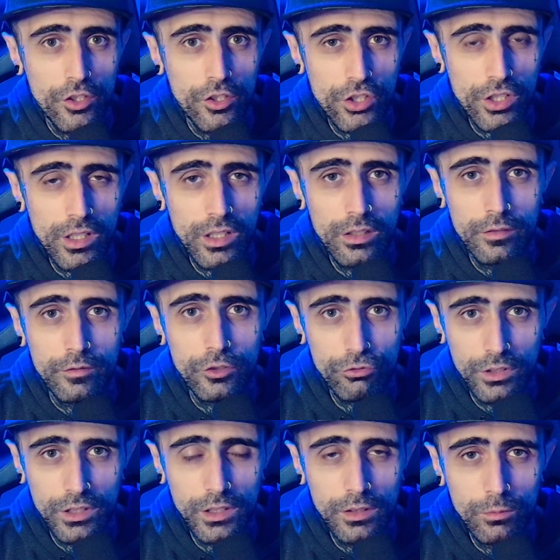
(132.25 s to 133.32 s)
shade of
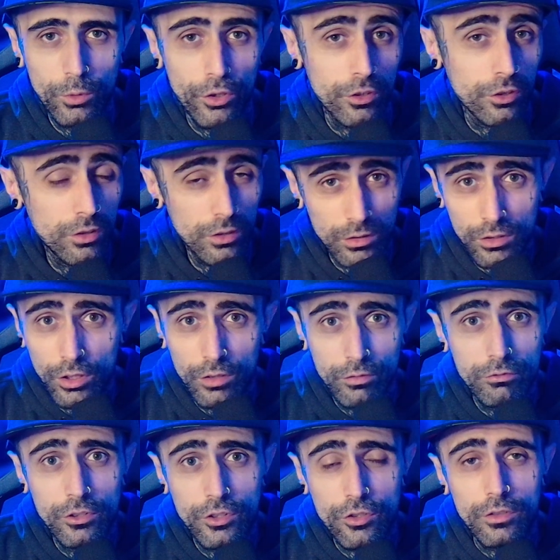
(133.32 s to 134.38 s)
green with a good
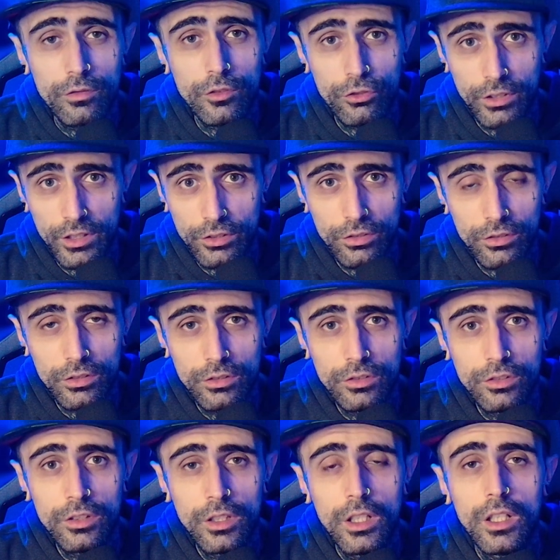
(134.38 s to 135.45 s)
coverage of
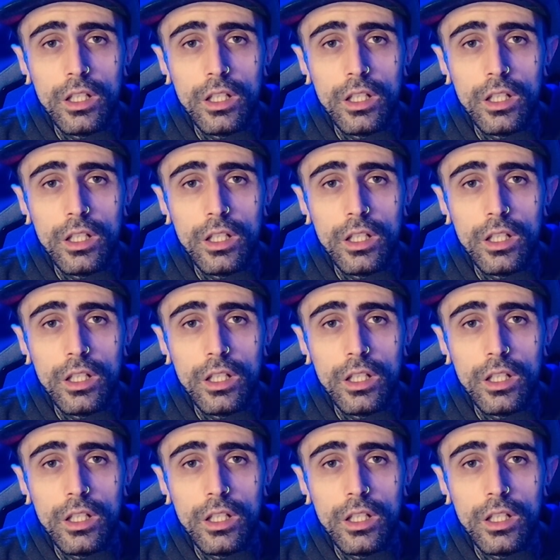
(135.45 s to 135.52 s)
crystals.